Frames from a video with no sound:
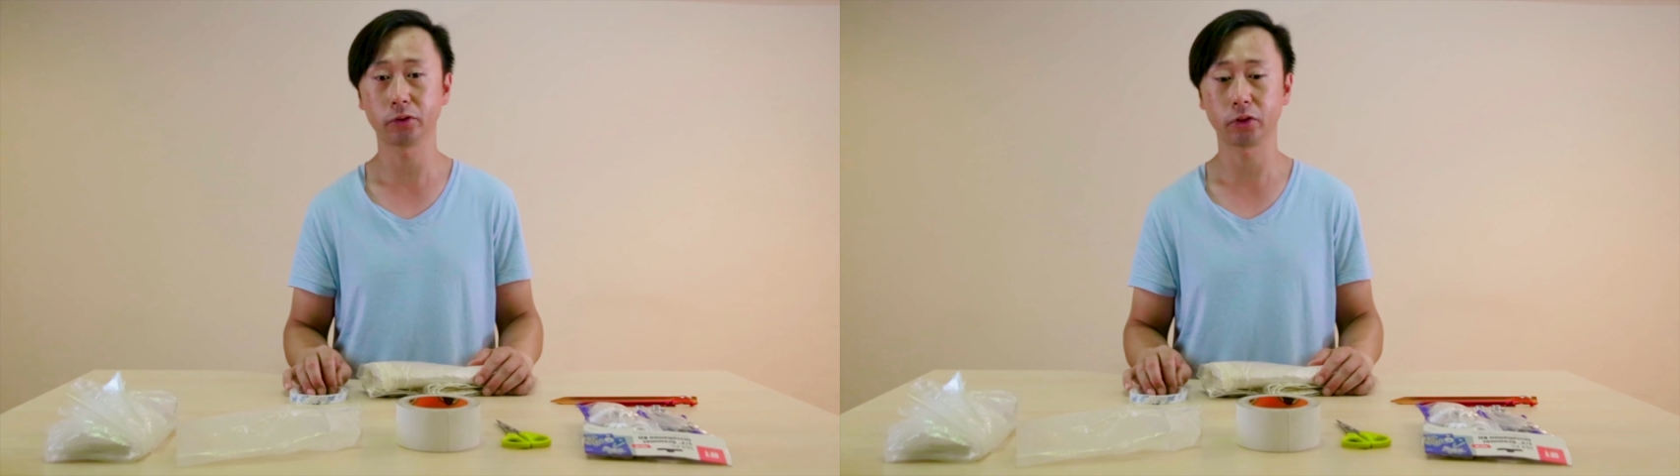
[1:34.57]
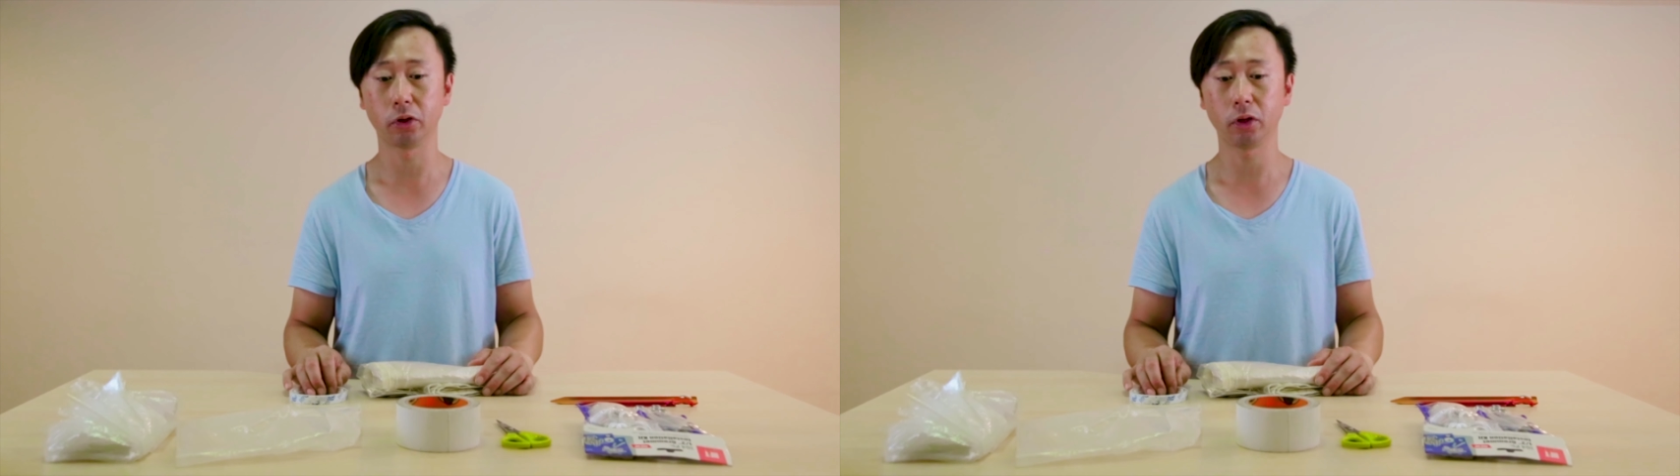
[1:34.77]

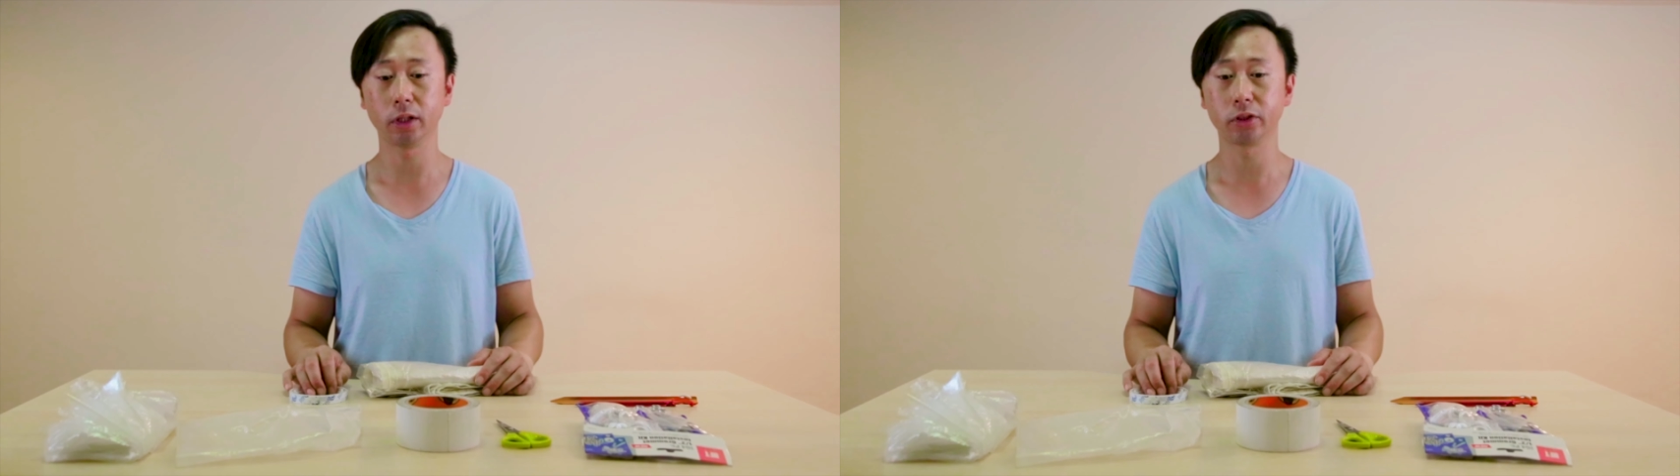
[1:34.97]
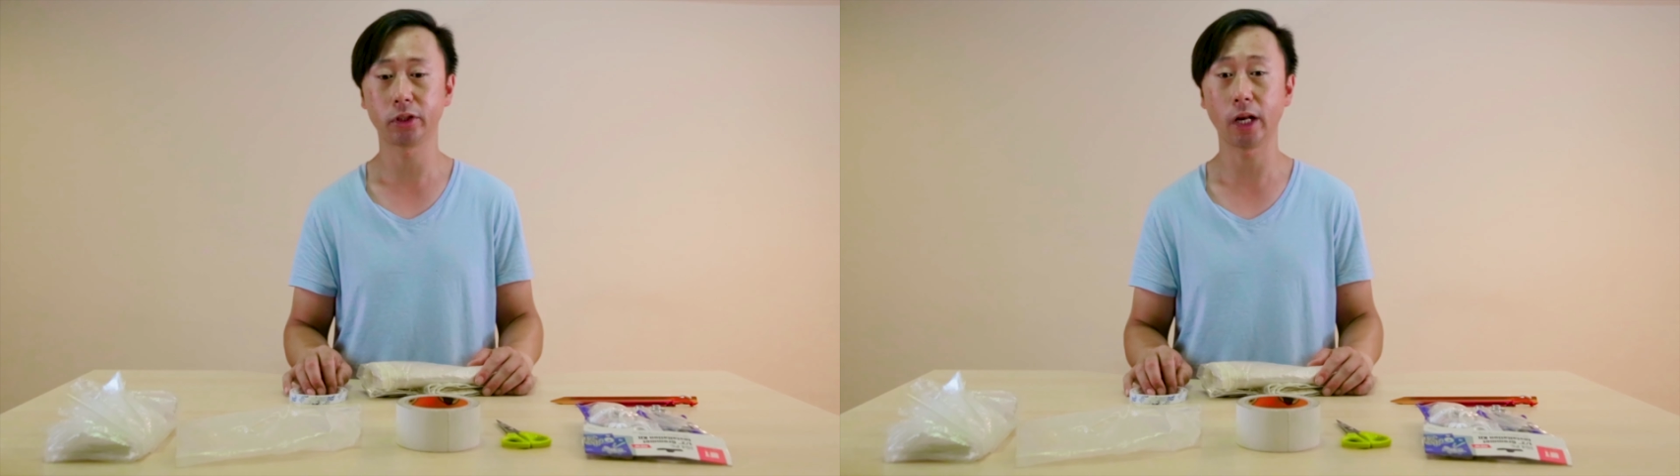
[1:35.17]
So
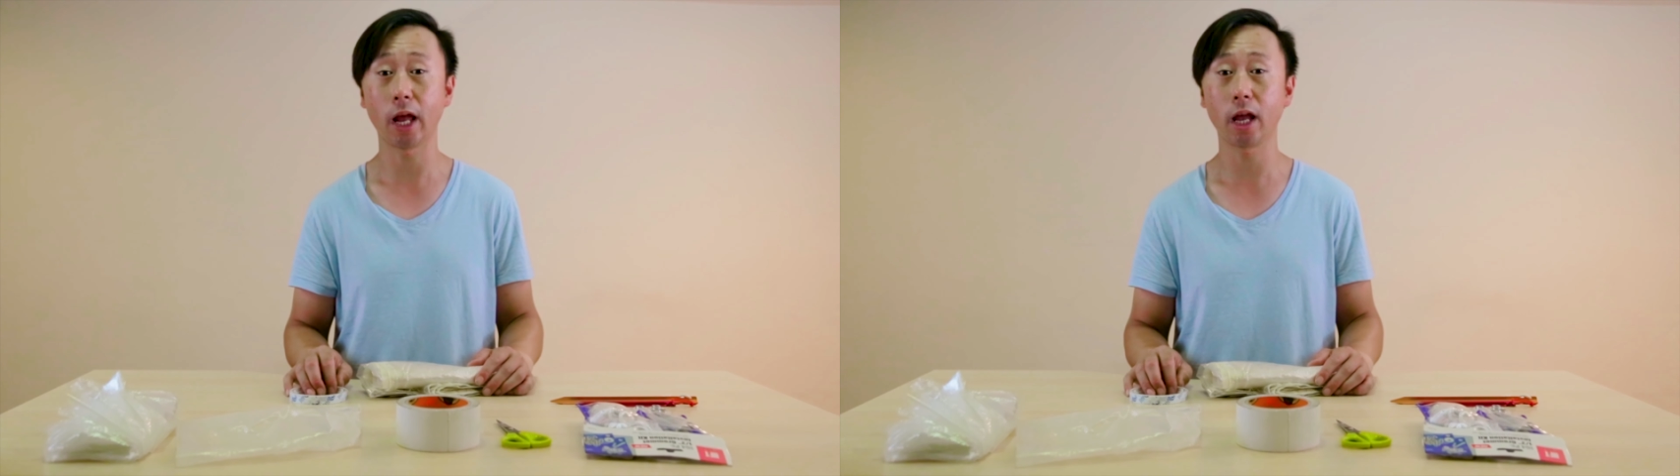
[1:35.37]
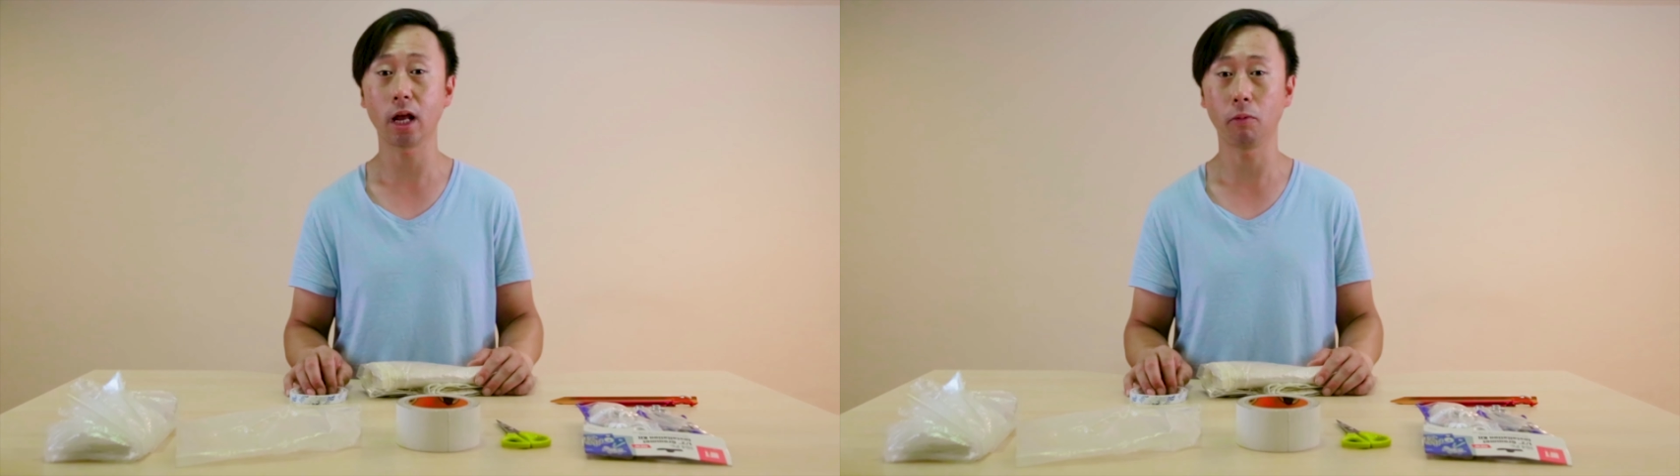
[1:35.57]
in
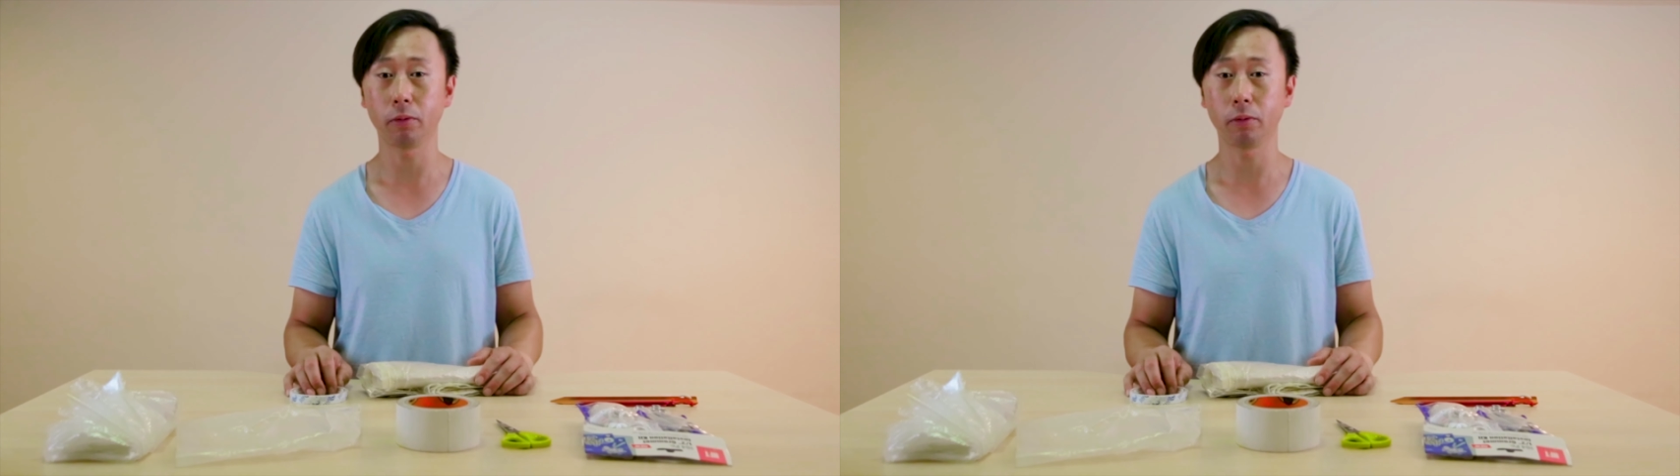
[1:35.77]
today I